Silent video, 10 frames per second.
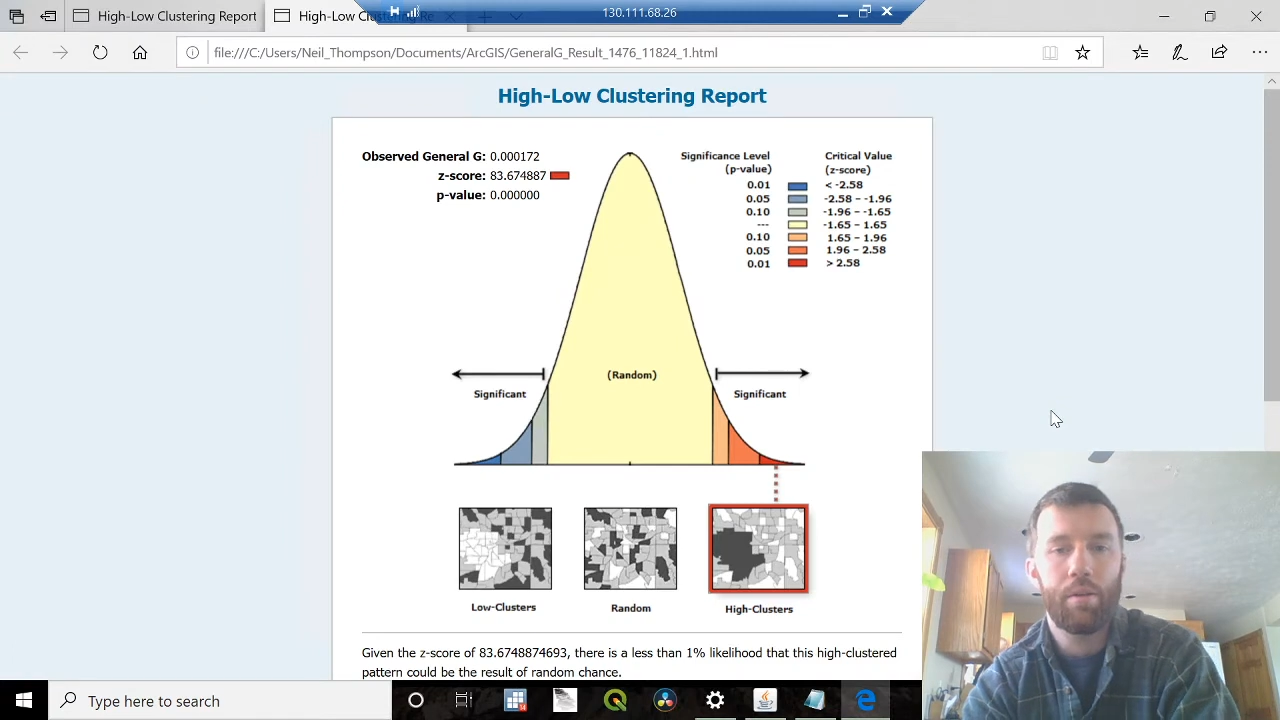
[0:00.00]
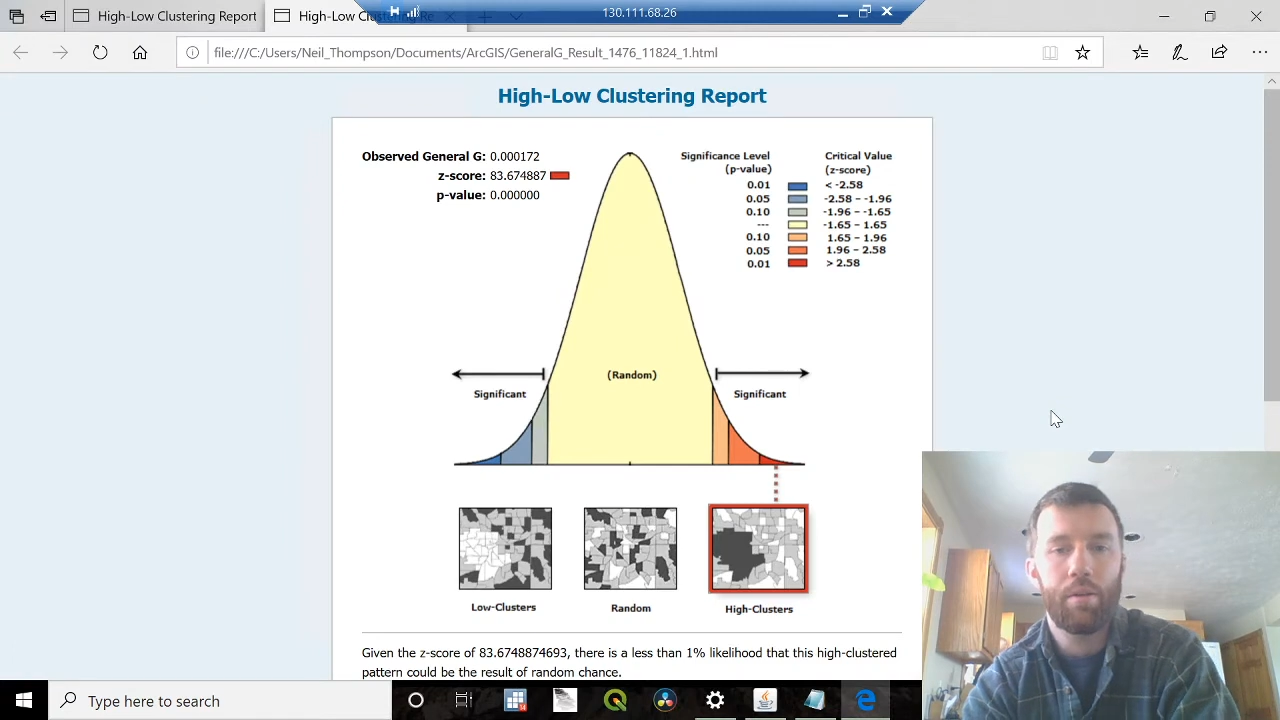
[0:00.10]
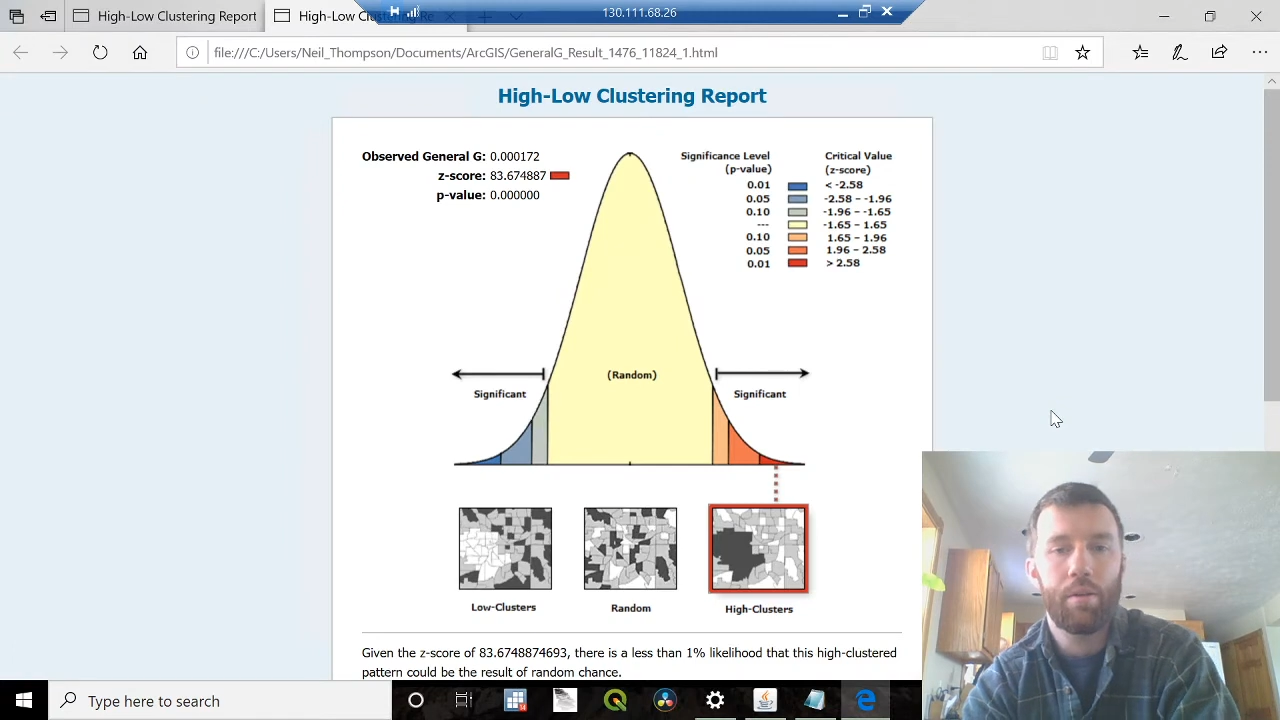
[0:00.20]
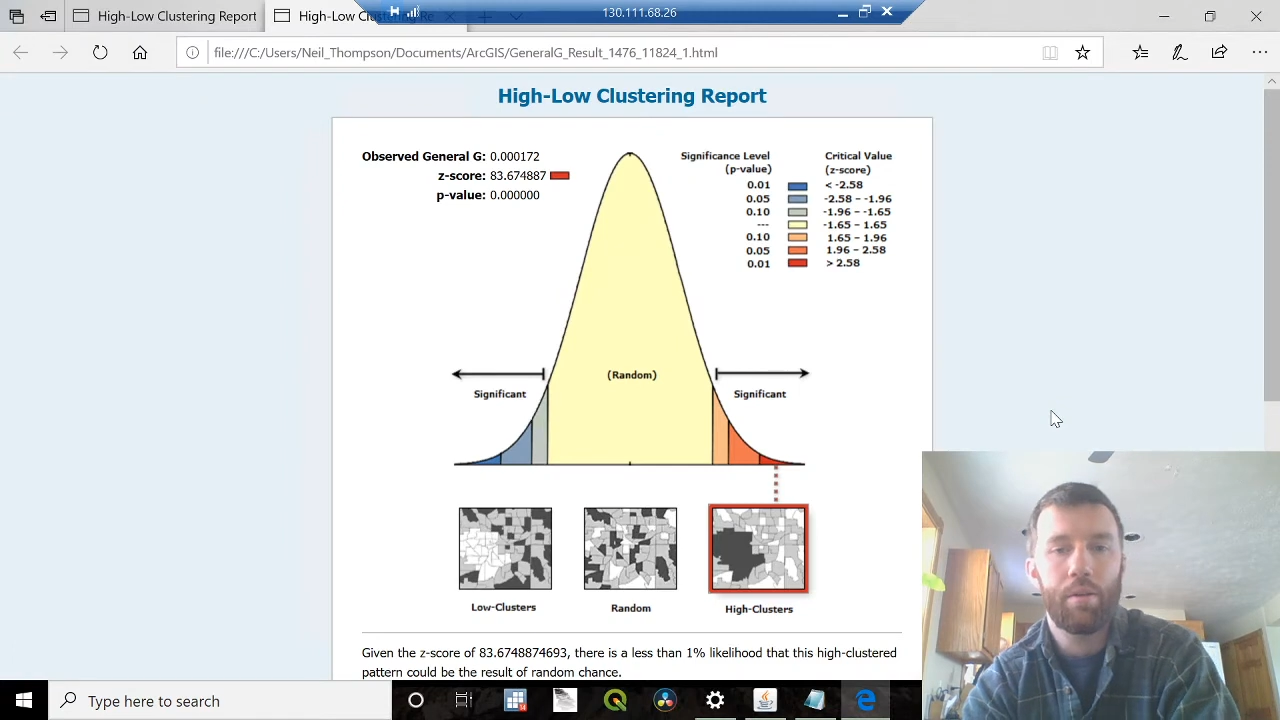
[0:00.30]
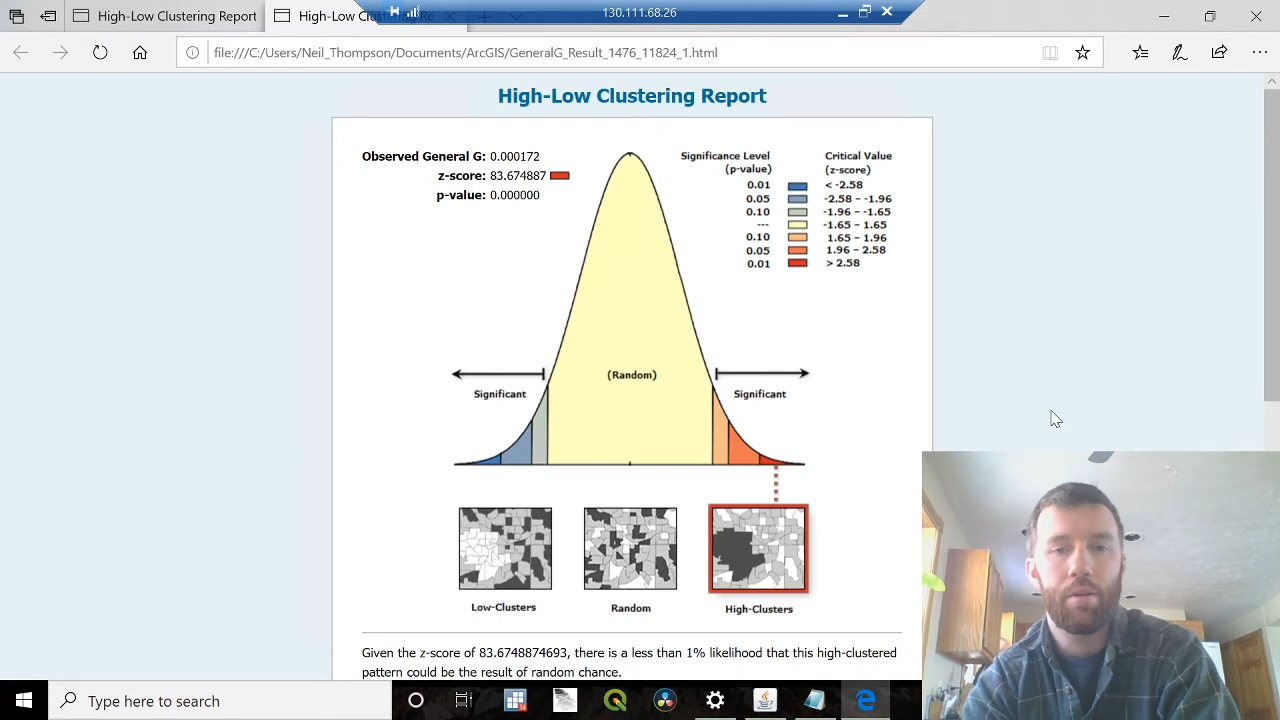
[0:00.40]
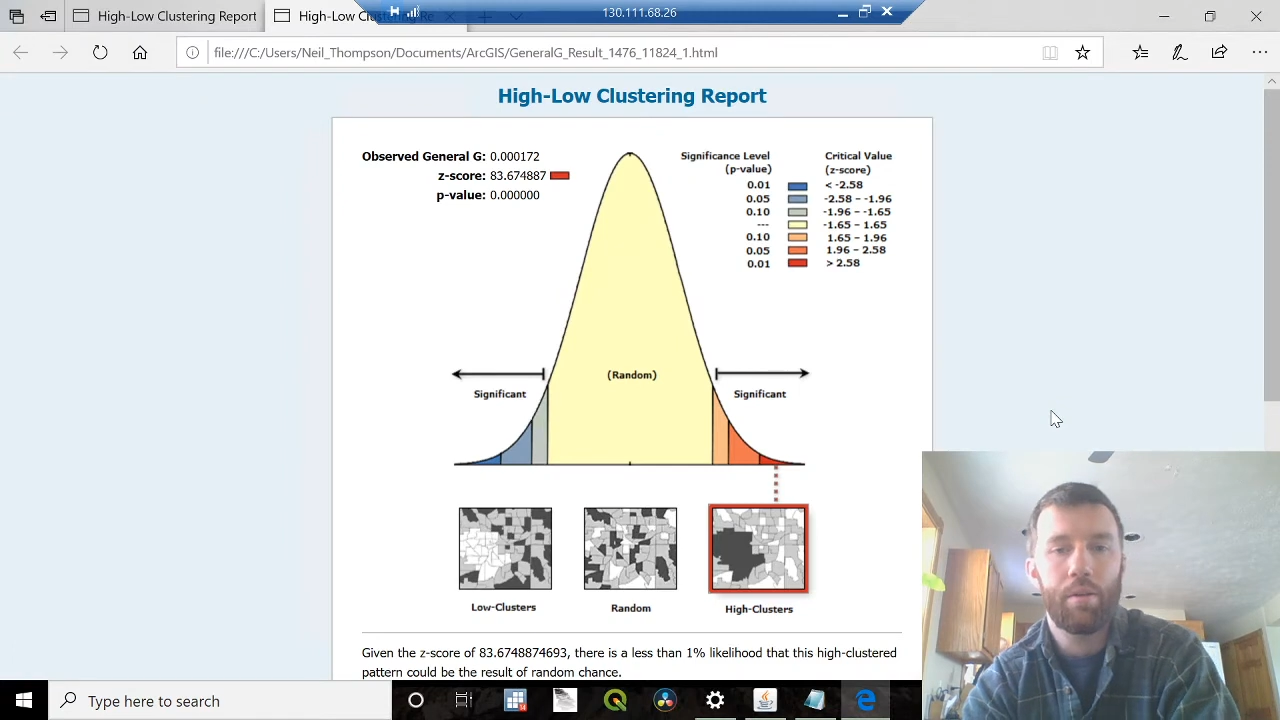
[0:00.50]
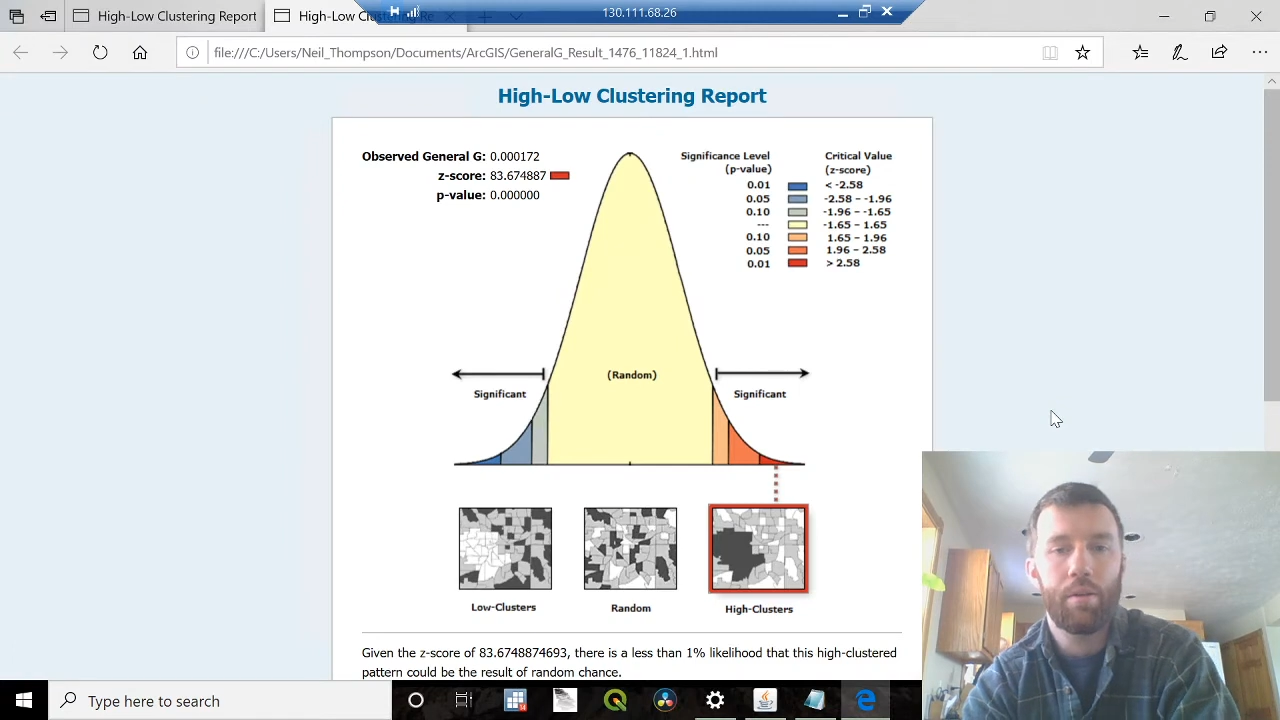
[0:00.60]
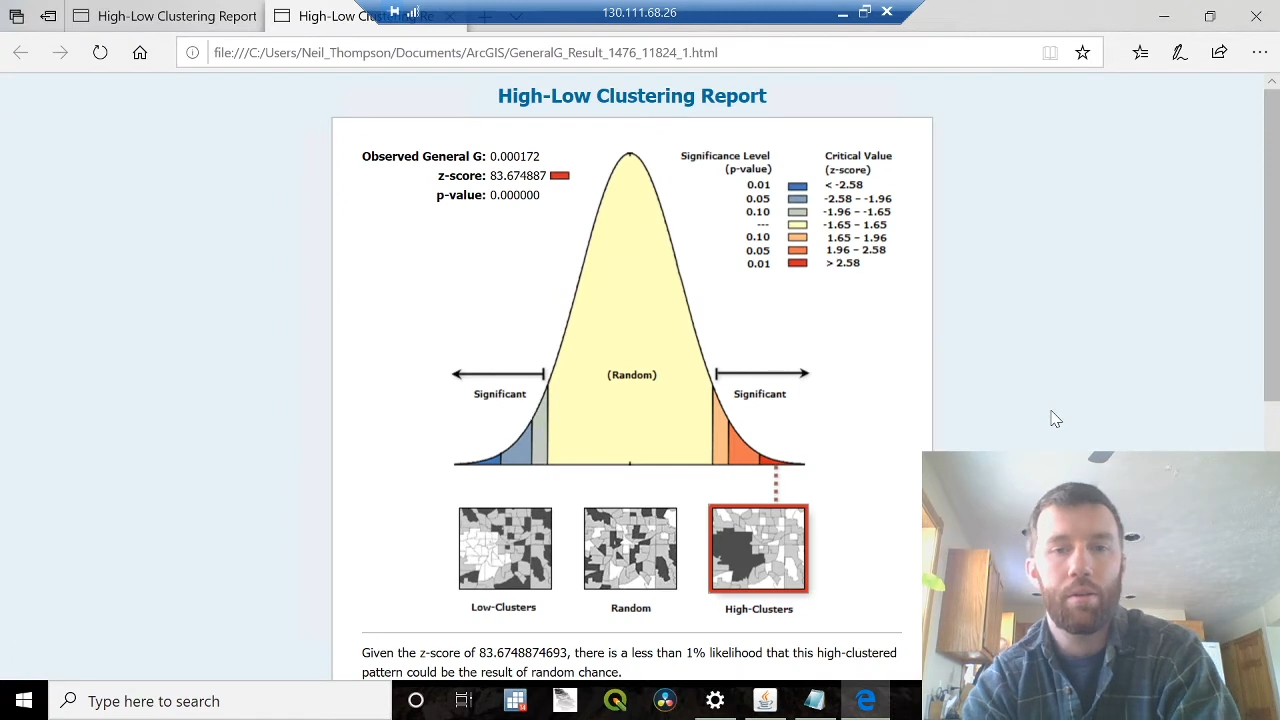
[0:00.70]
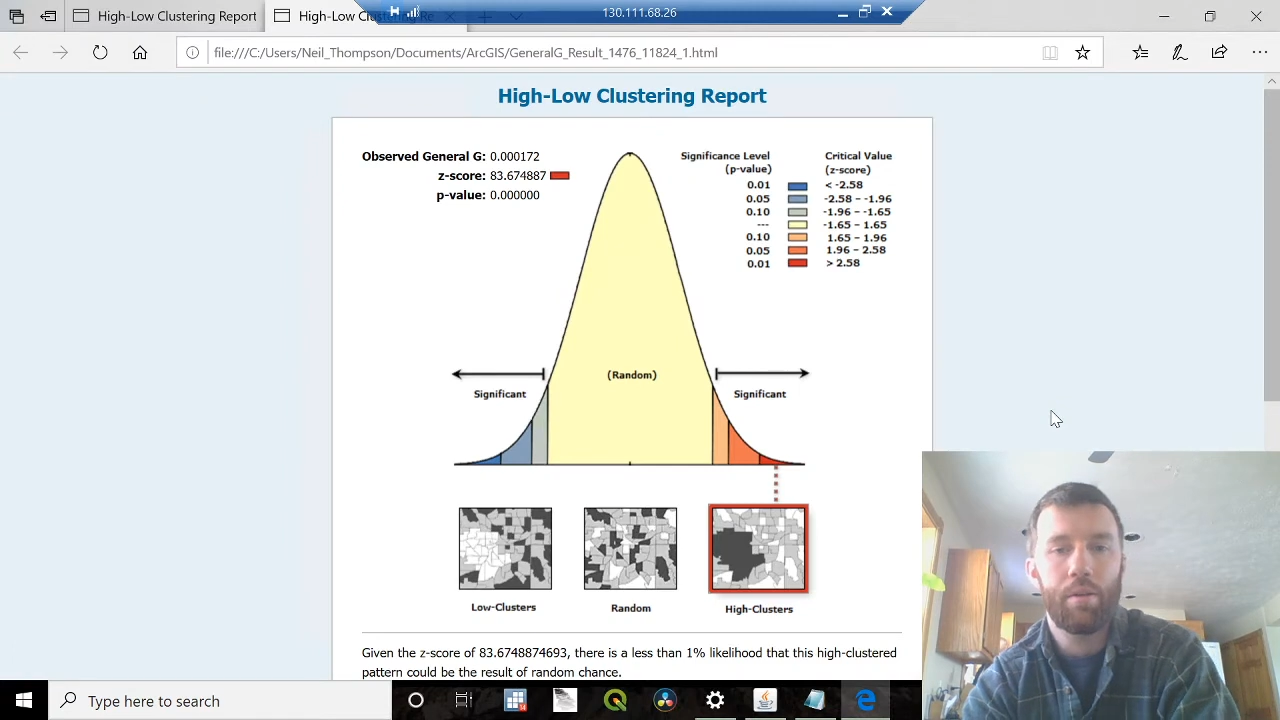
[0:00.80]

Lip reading: your final